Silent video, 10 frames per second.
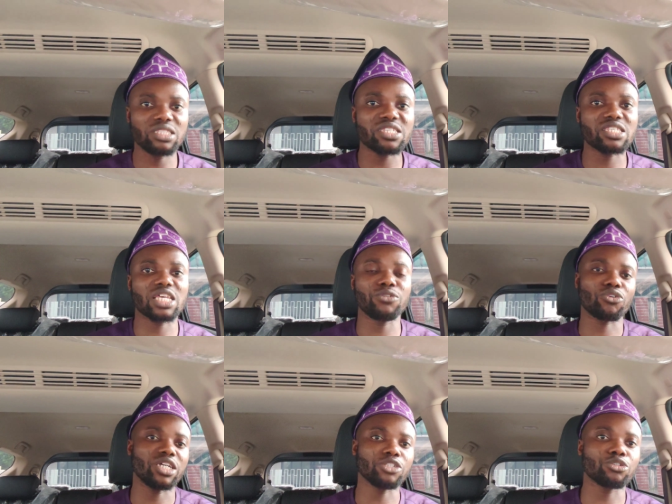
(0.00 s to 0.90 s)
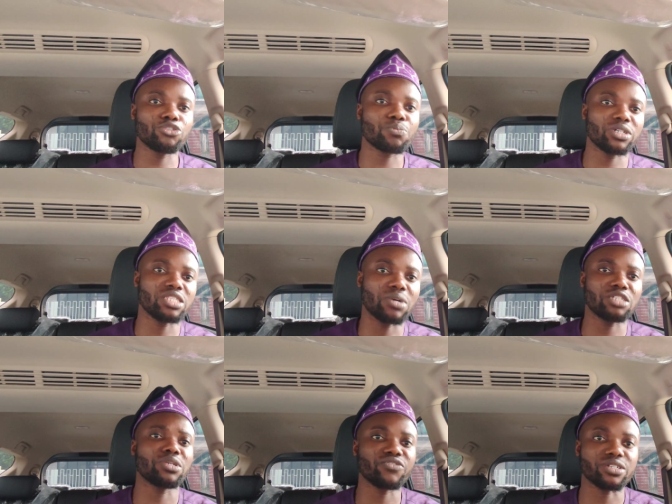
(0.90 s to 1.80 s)
in this system, you can introduce parent
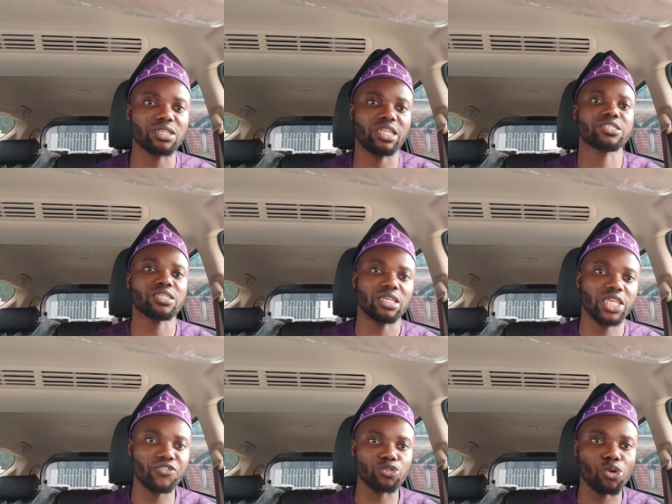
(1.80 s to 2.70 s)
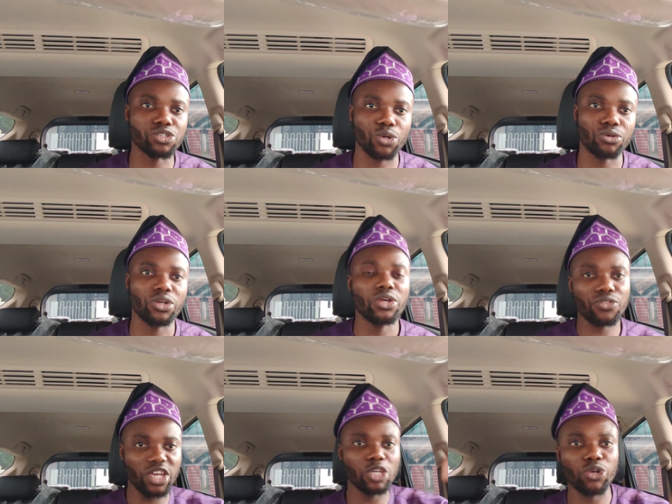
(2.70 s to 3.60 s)
management first. Let's see. If it works well,
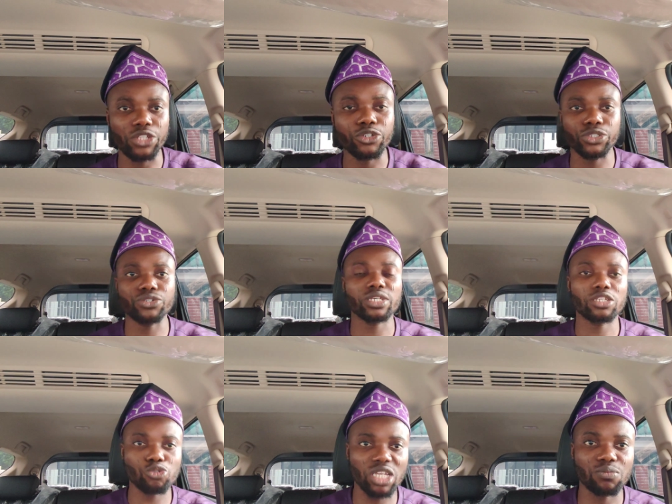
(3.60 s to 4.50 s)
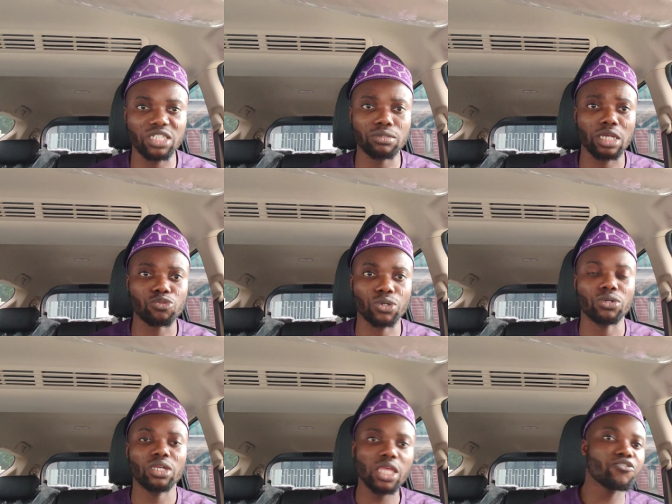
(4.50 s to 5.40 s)
then you will introduce student management as well.